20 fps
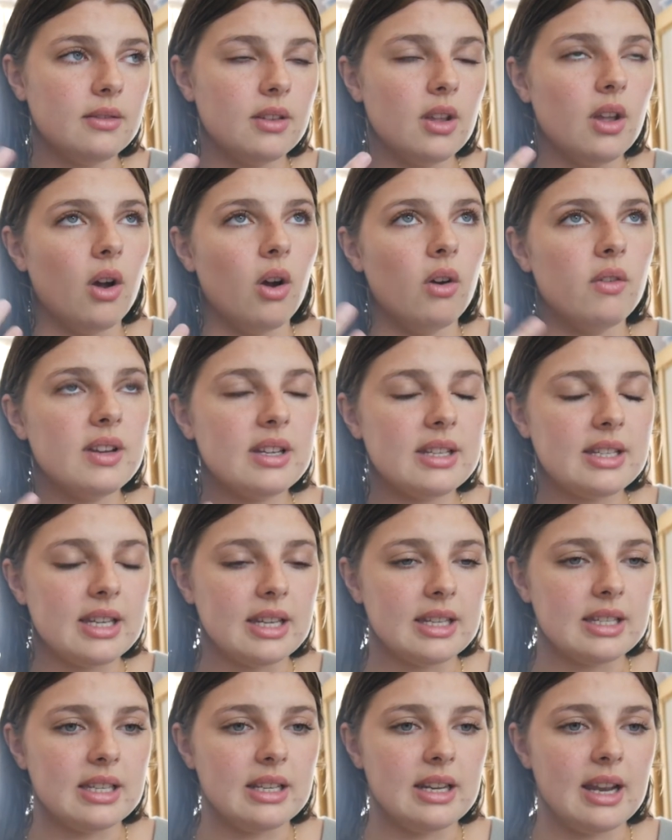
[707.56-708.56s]
obviously
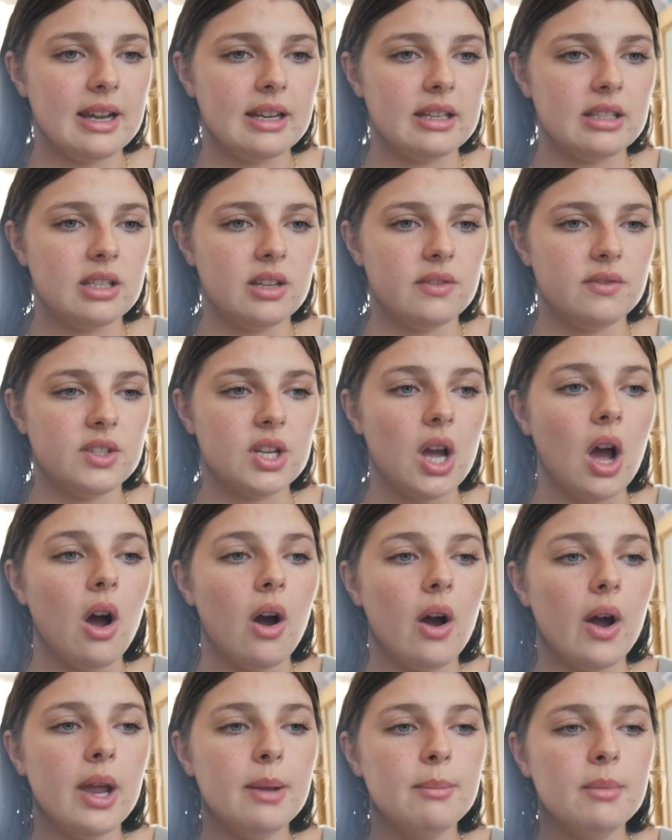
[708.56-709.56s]
it's a negative
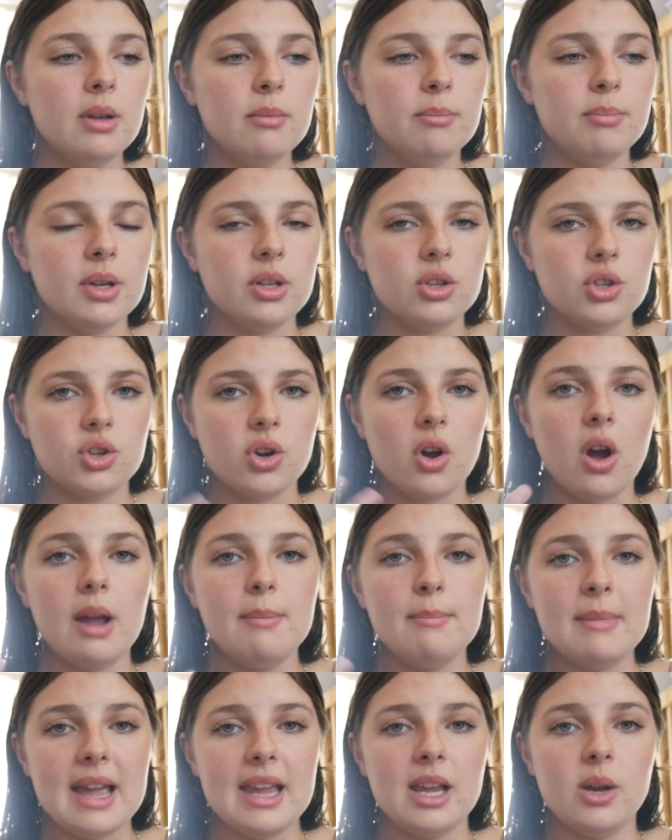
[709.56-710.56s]
time, but try
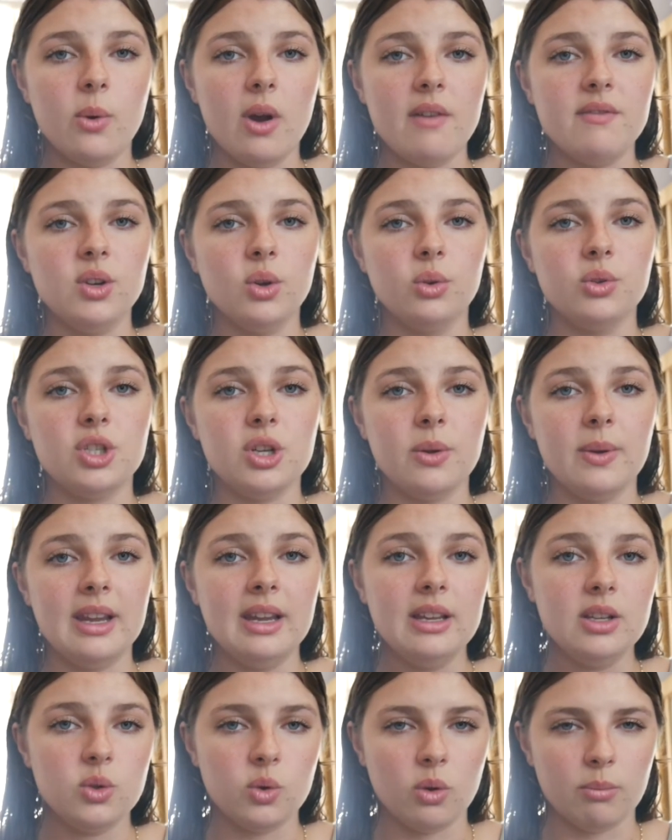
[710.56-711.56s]
and make whatever you're doing
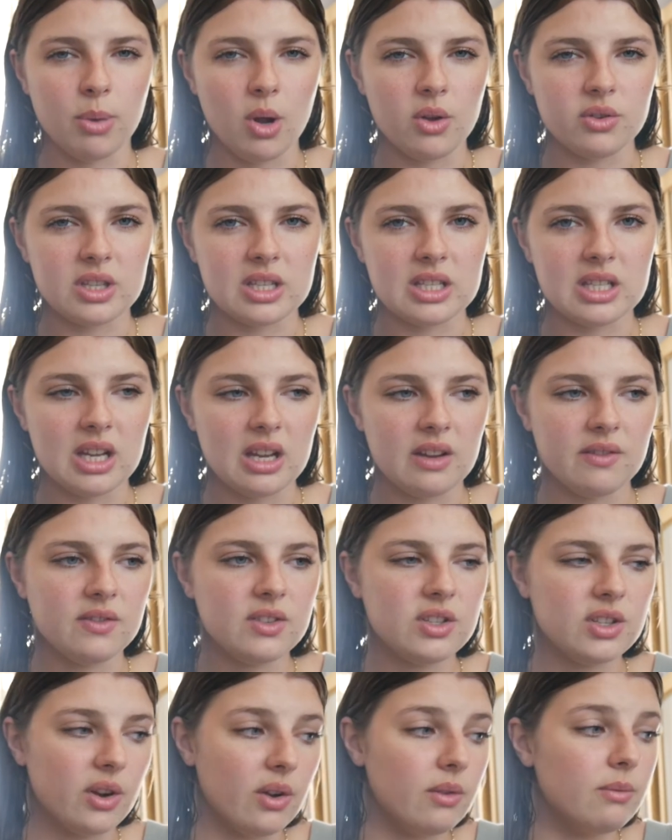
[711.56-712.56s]
into a positive.
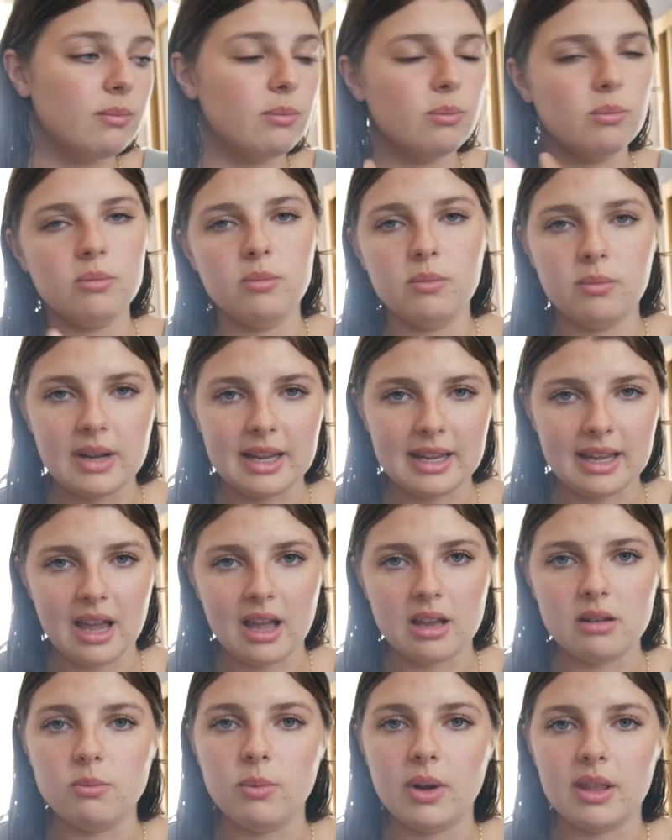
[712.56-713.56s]
So
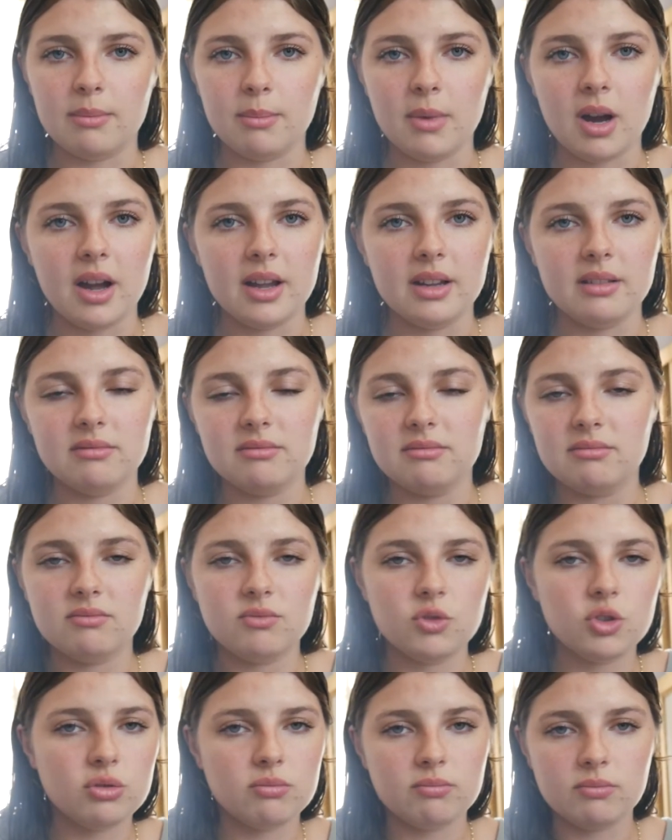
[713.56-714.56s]
again, with my
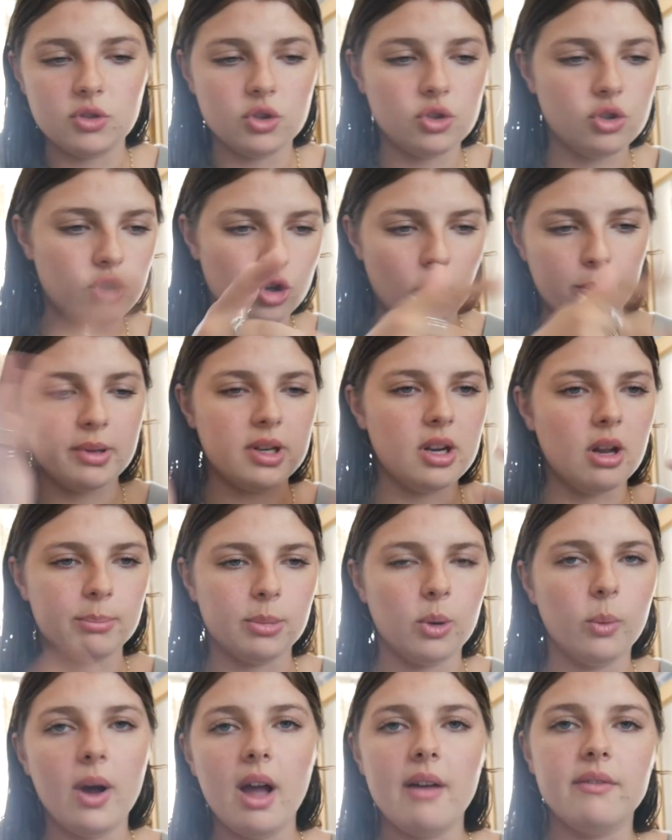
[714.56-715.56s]
chopping
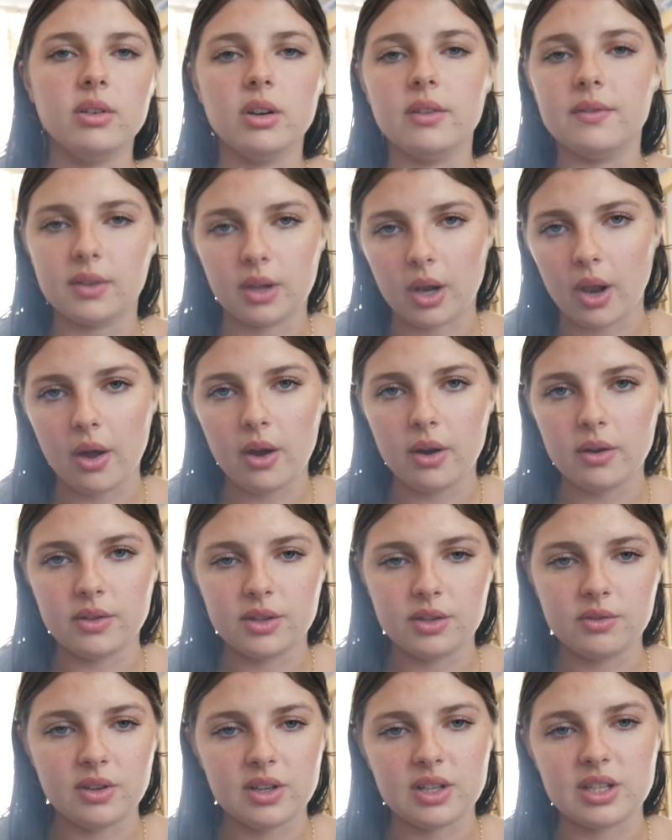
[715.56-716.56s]
up or whatever of
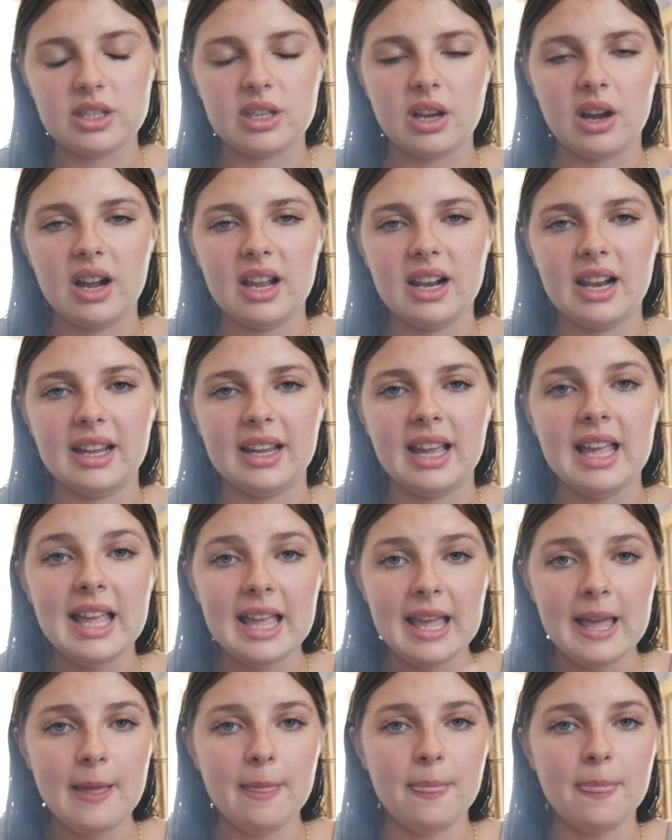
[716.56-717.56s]
clothes, restyling,
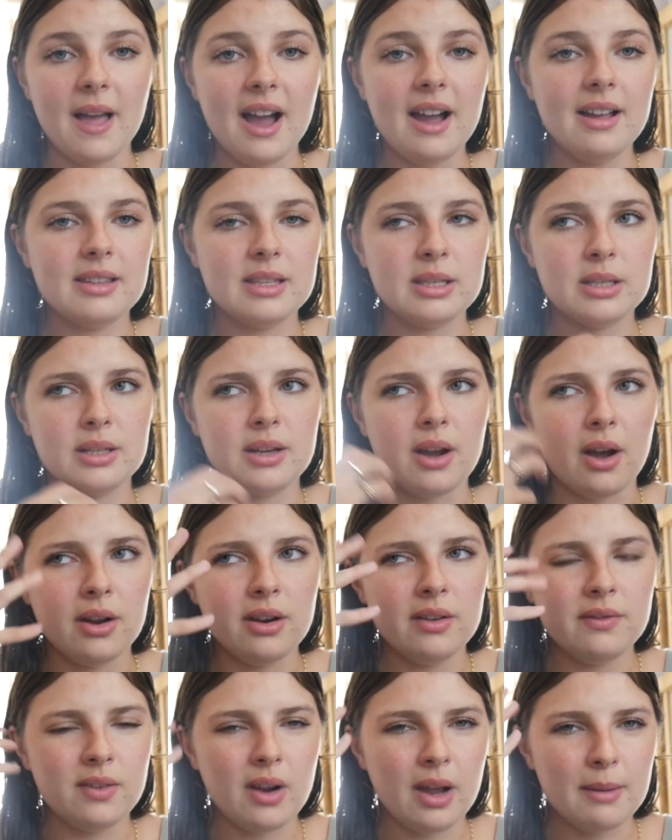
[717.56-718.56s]
that's kind
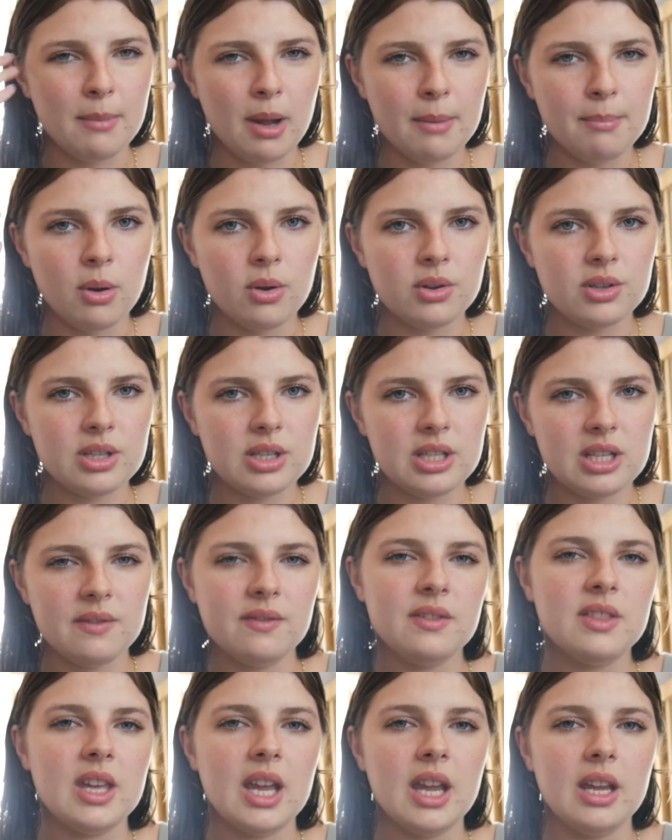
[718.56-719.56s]
of like my
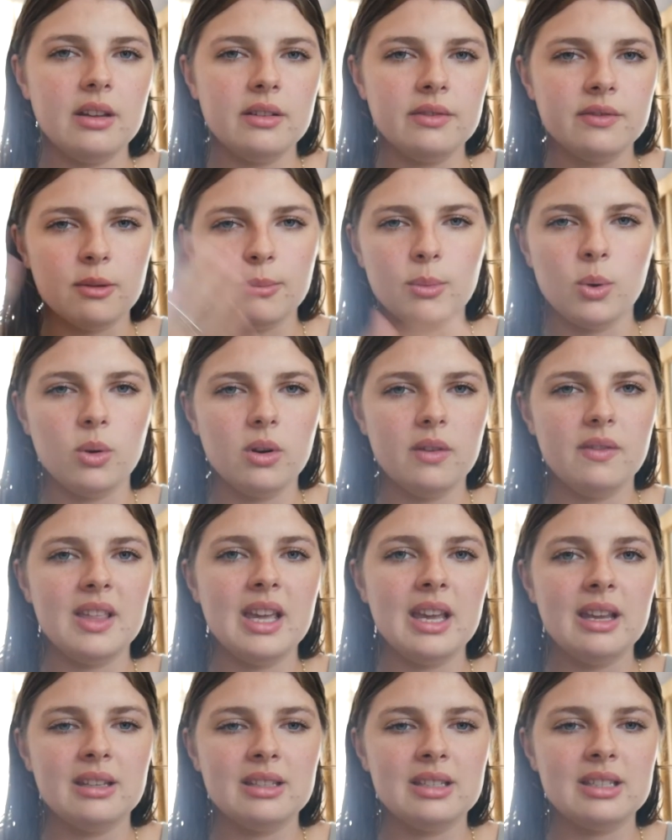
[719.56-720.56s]
positive thing from all of
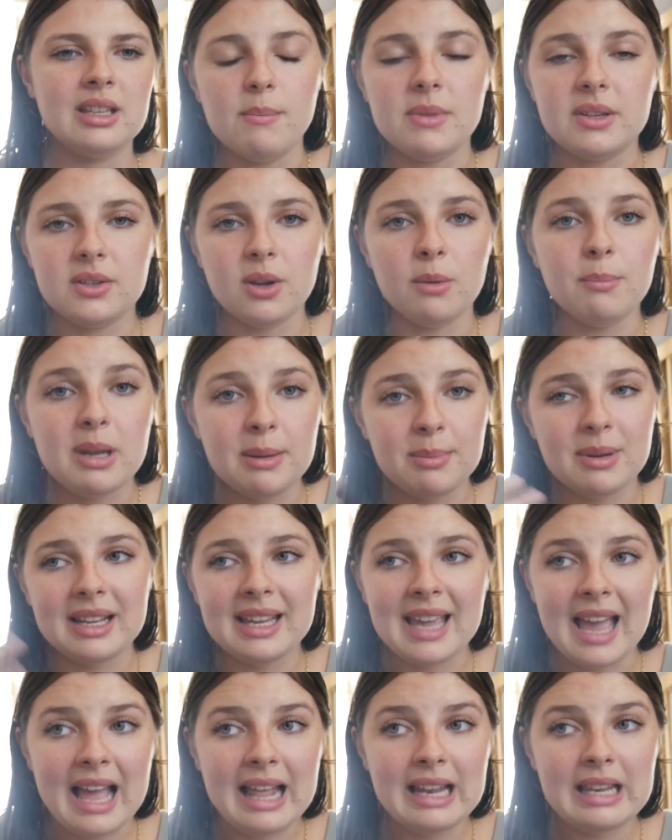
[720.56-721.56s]
this. Some people,
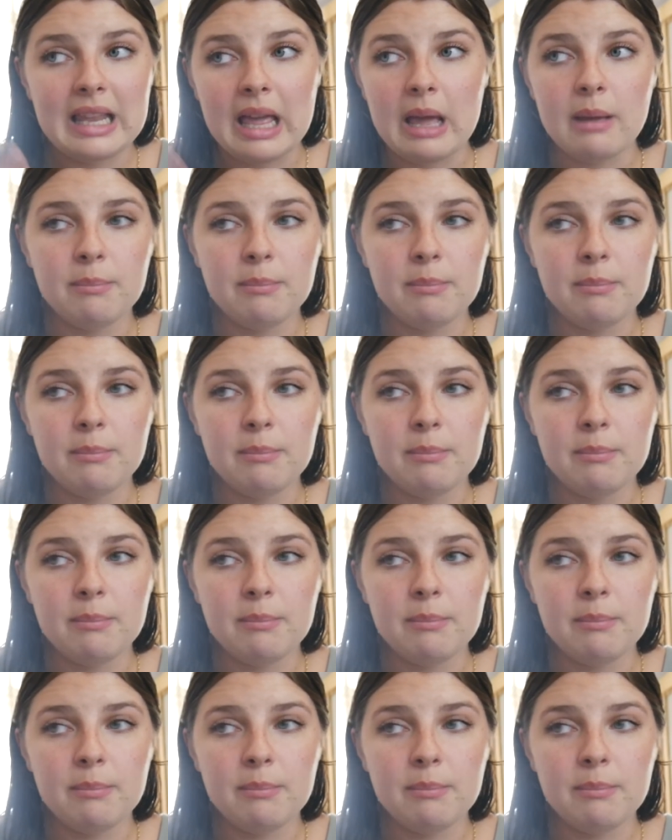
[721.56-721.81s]
again, they're